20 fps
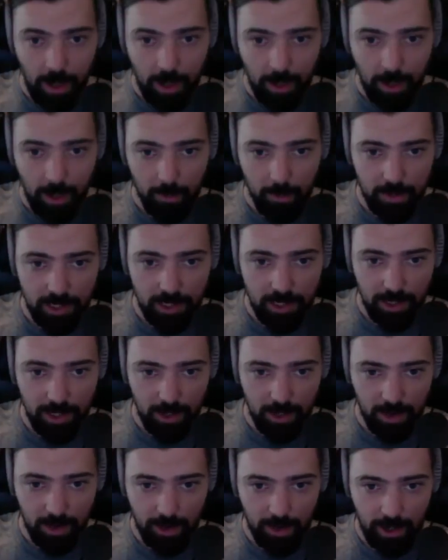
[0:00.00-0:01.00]

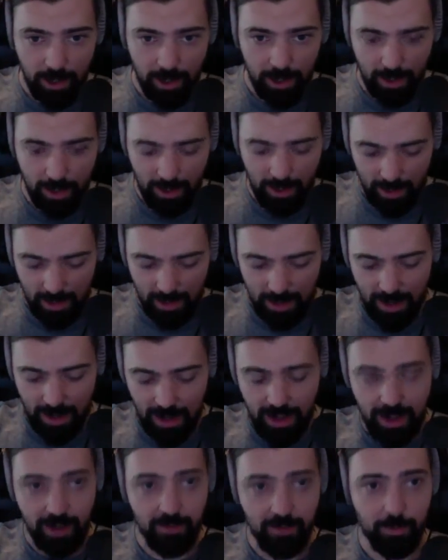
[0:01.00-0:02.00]
So I
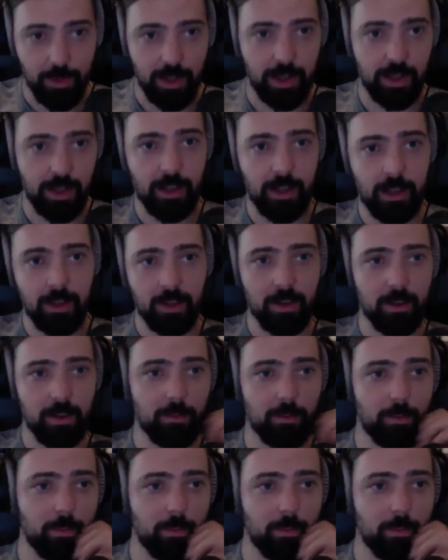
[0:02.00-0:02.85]
have been